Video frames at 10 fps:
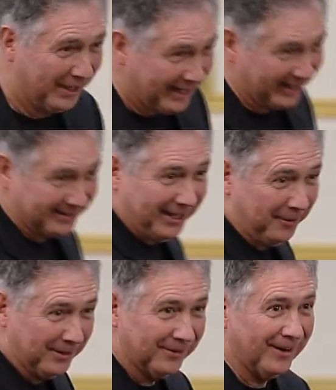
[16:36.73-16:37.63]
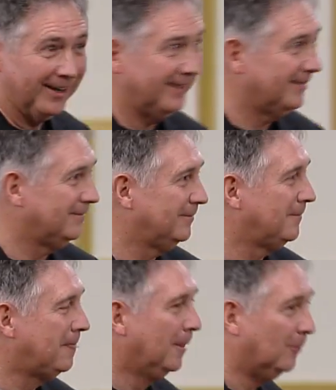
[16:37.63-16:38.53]
English at me, right?
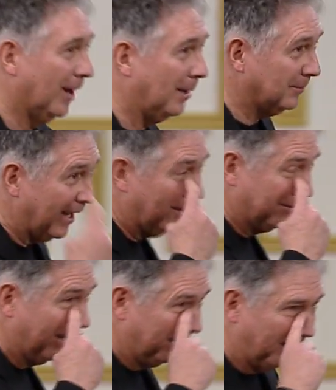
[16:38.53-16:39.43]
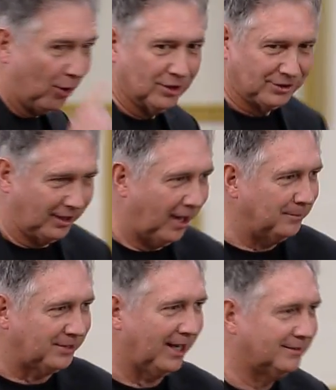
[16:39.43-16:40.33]
Well, I'm downtown Dar es
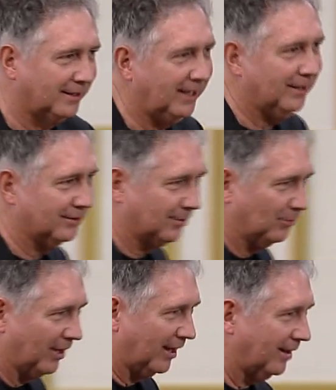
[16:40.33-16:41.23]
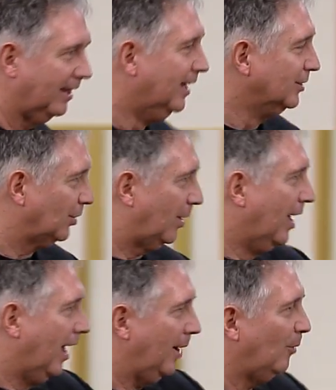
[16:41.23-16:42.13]
Salaam, Tanzania, or somewhere like that. So
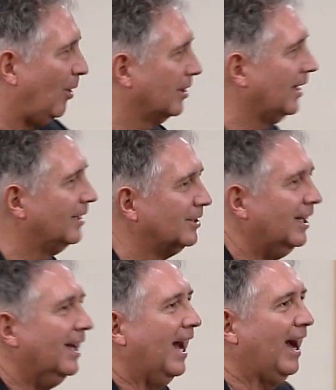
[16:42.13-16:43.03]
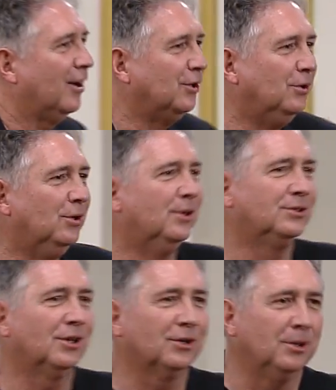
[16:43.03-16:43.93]
I'm walking down. How are you doing,
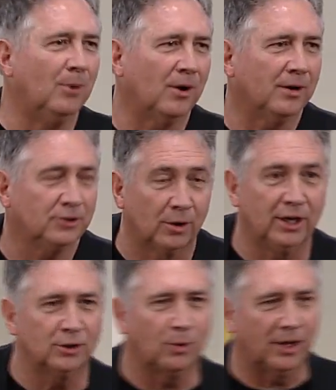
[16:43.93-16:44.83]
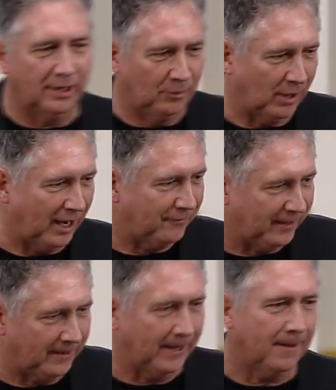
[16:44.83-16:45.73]
sir? Good morning. So here's what, what I
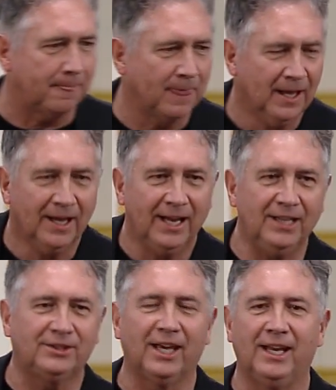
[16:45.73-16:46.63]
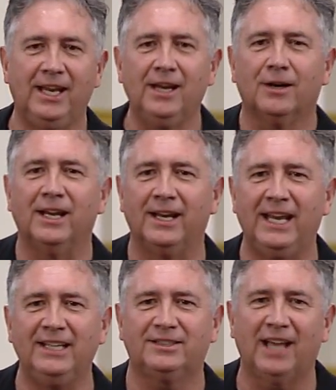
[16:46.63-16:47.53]
found out. He said, Here in
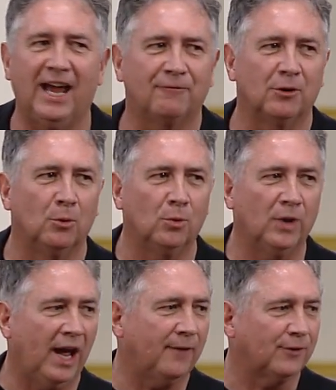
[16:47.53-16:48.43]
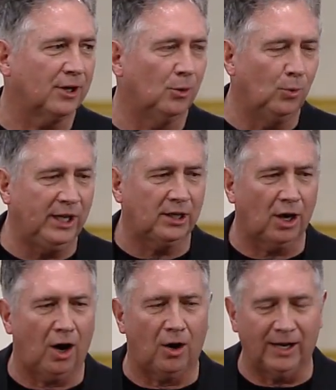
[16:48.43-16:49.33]
East Afri- Africa, we
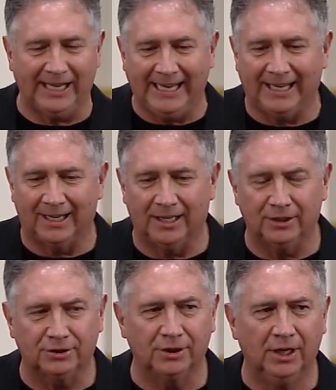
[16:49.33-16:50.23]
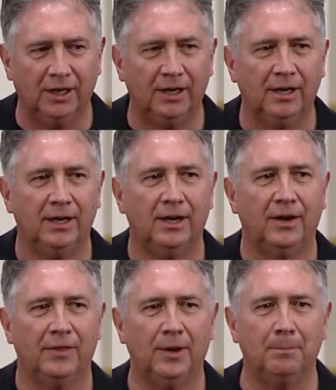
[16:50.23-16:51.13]
call English
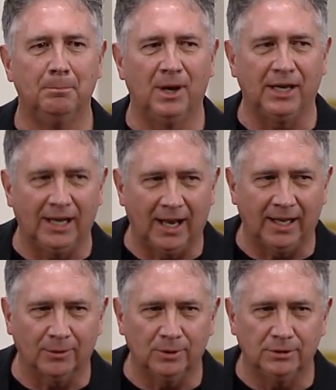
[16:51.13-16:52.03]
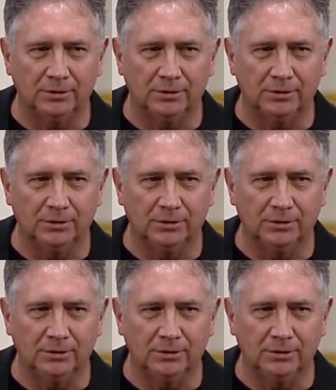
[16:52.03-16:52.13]
the money language.